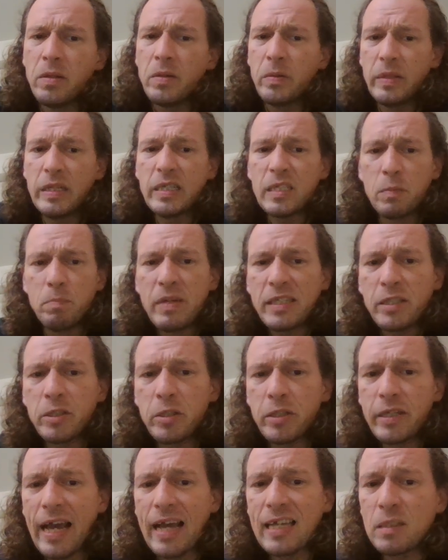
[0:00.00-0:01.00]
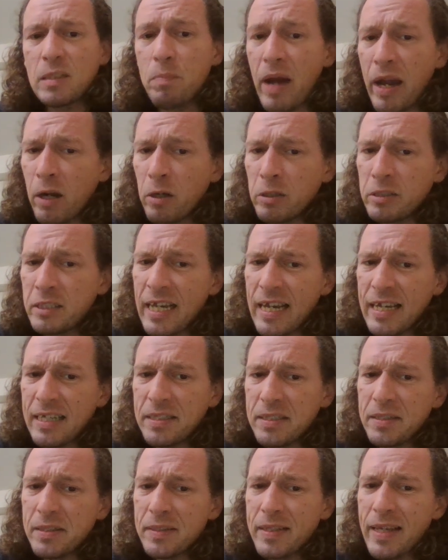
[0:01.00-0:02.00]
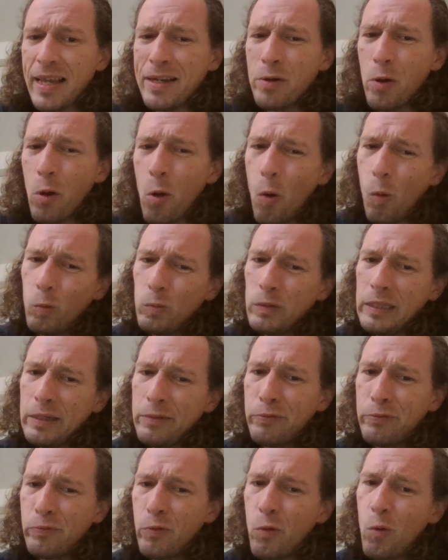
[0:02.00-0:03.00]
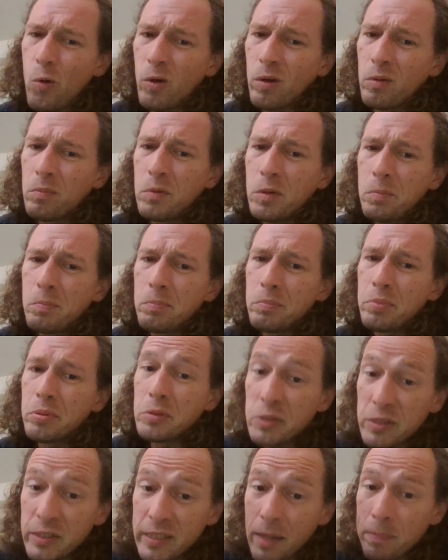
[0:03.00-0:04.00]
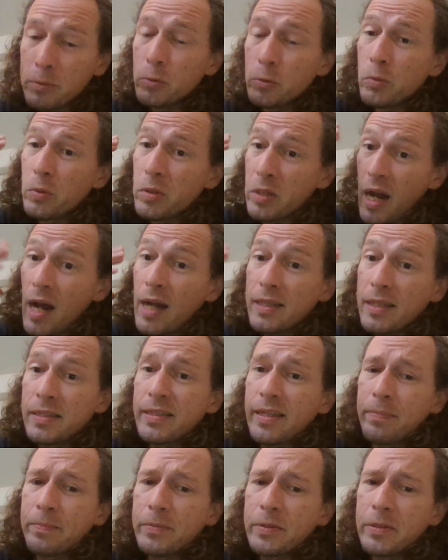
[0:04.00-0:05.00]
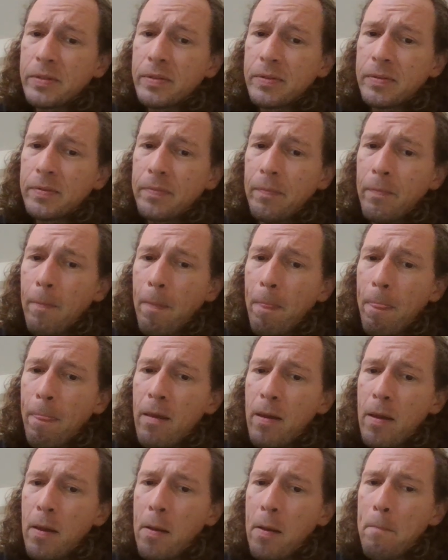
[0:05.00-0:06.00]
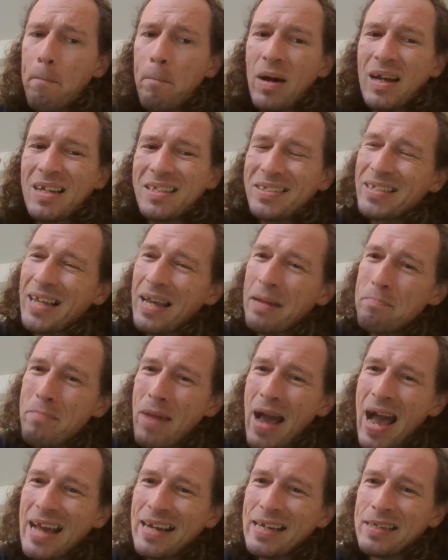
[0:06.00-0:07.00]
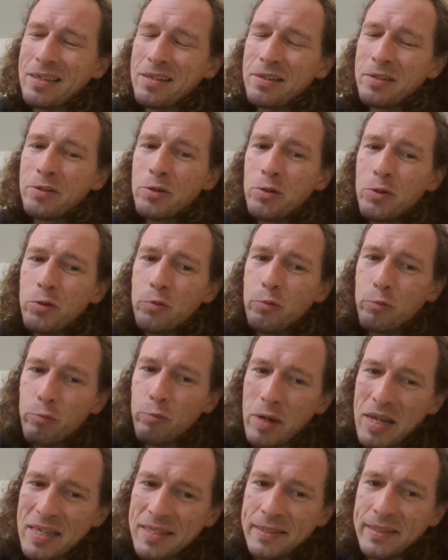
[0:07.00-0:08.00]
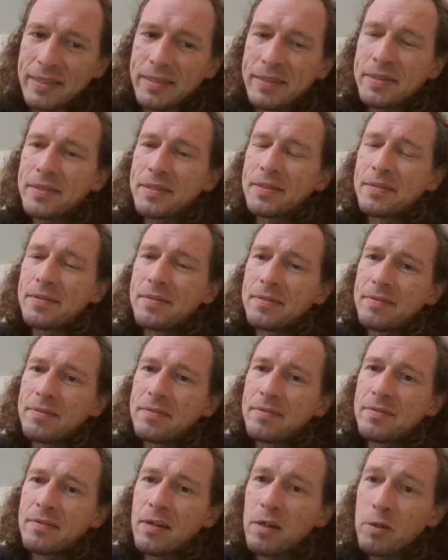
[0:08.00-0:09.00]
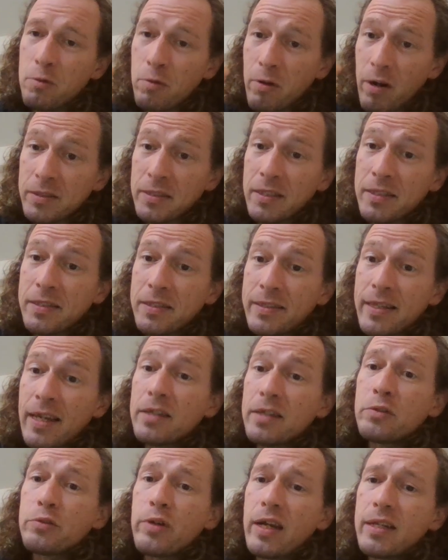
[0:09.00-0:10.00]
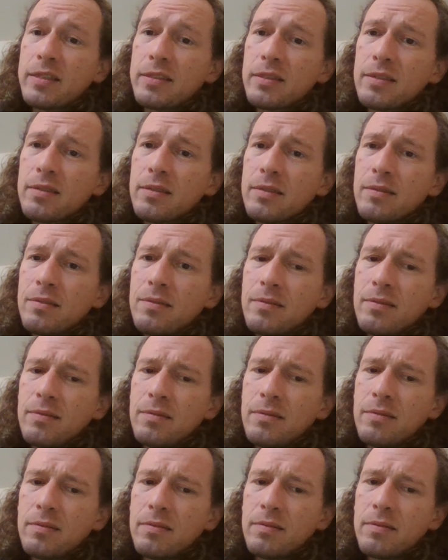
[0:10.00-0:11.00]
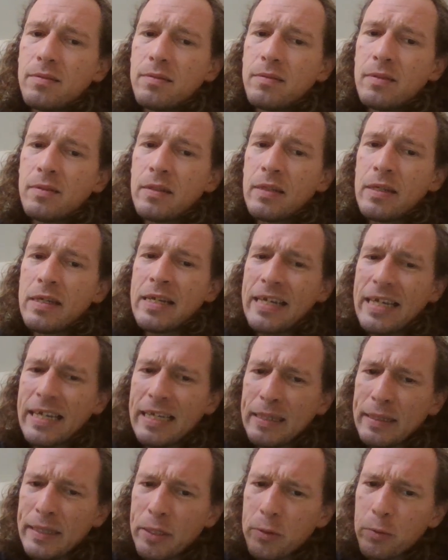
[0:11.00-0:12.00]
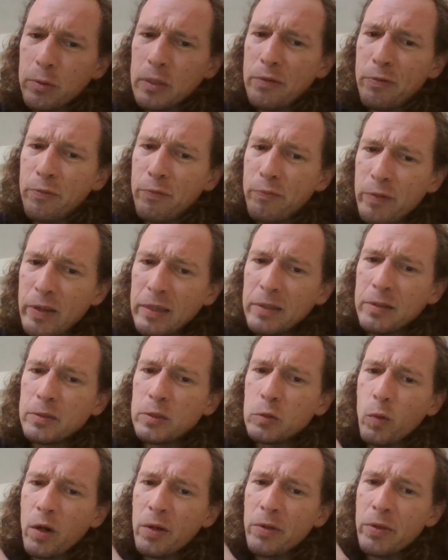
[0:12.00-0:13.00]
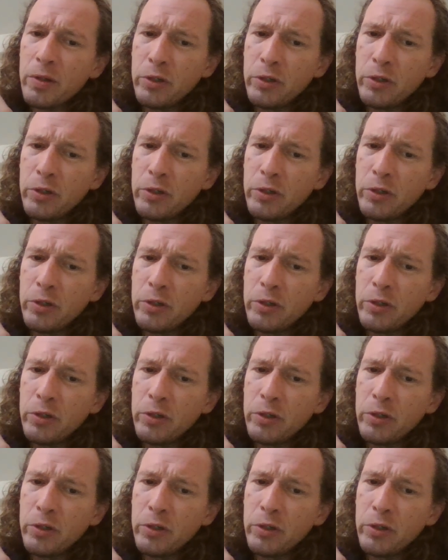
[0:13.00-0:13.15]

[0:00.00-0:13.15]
This MyxoGhast, by our tests, can only form perceptual concepts by cymatic resonance across its dendrites. It literally feels where the